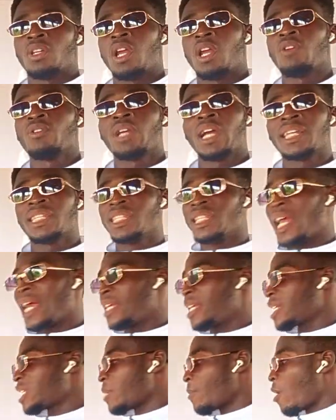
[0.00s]
Now you can see
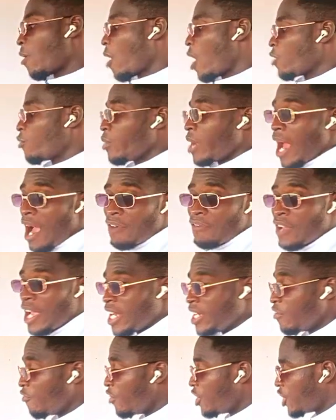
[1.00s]
that this time around we
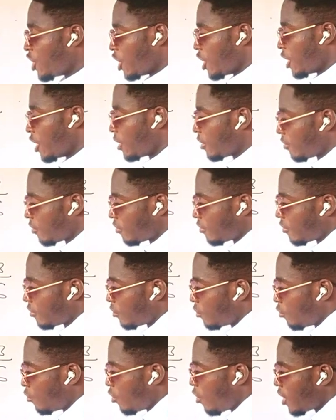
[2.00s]
have a division.
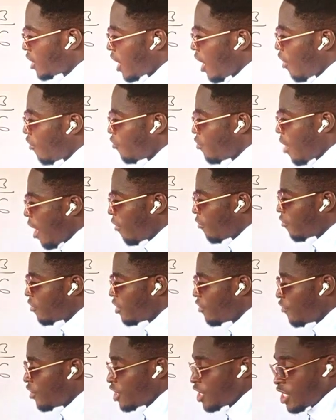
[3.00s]
We
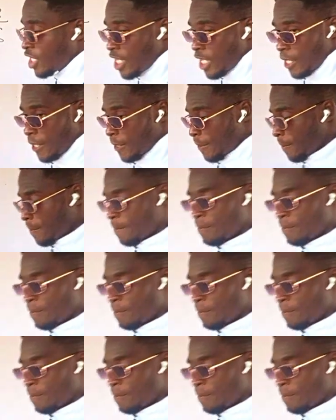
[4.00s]
have division here.